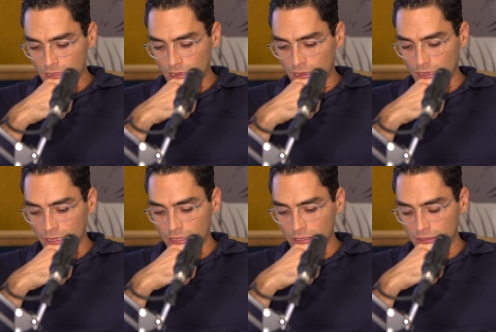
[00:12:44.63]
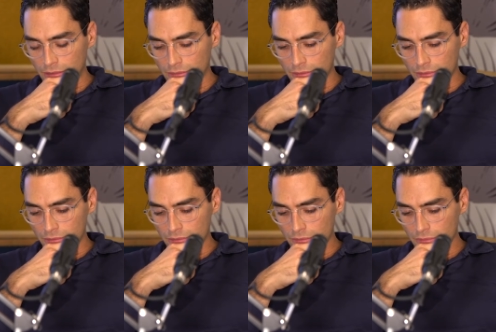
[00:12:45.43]
I
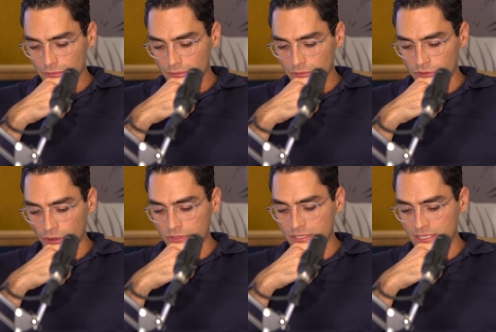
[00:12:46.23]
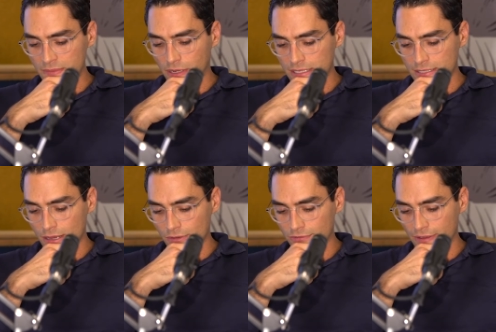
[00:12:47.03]
don't see
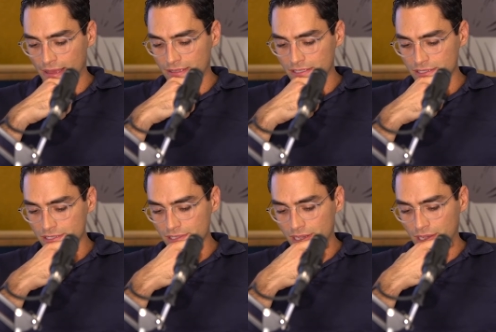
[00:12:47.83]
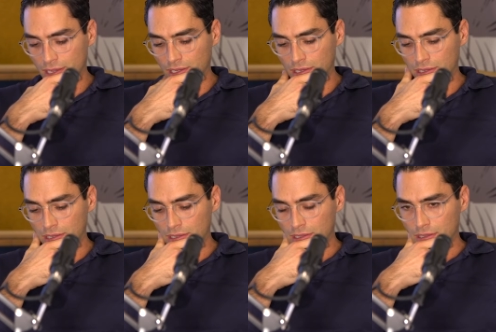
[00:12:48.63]
myself as a,
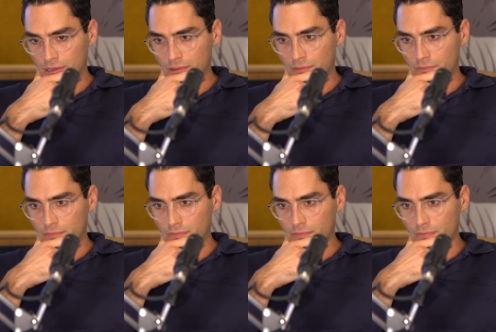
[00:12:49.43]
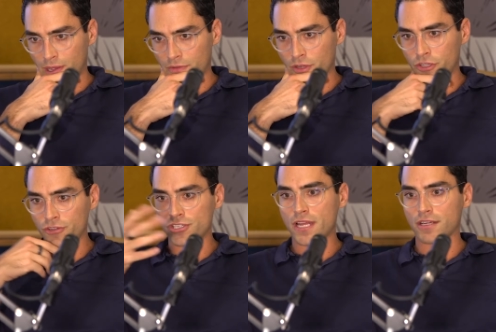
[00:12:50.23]
a a
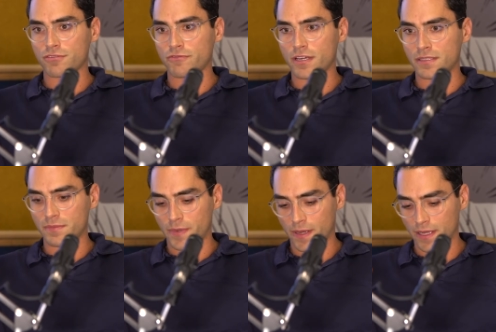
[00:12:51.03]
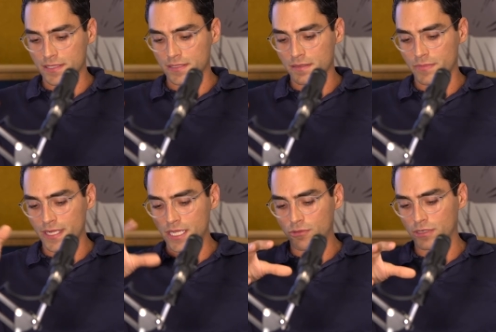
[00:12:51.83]
hugely extroverted person, but
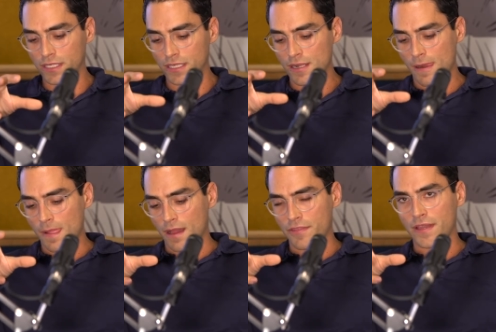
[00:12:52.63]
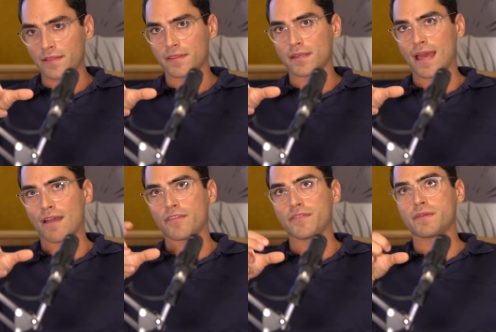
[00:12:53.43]
equally, I think that
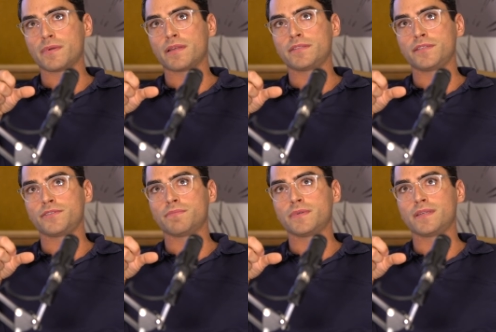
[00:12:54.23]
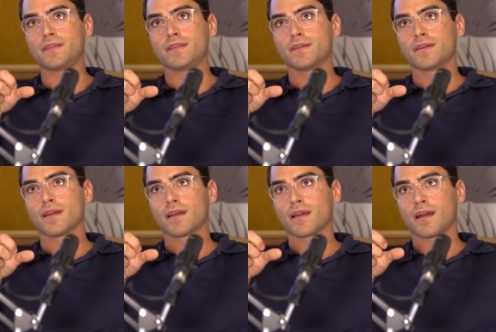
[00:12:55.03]
having the ability to be
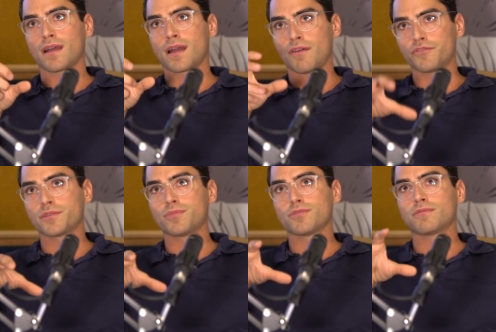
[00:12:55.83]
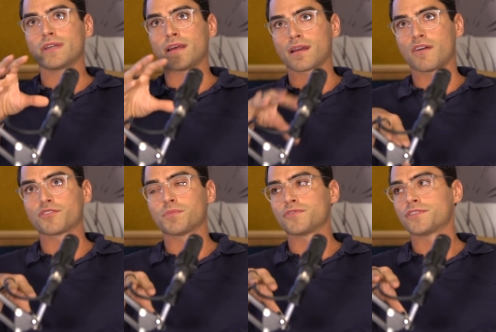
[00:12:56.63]
comfortable in
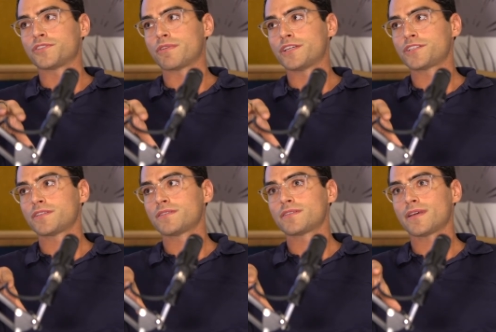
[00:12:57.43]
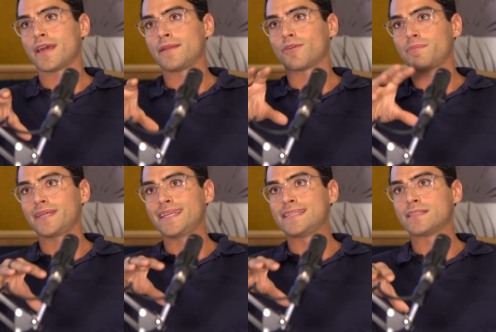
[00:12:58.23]
uncomfortable situations and not be
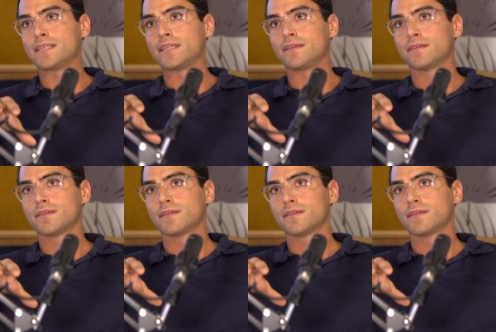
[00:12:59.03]
easily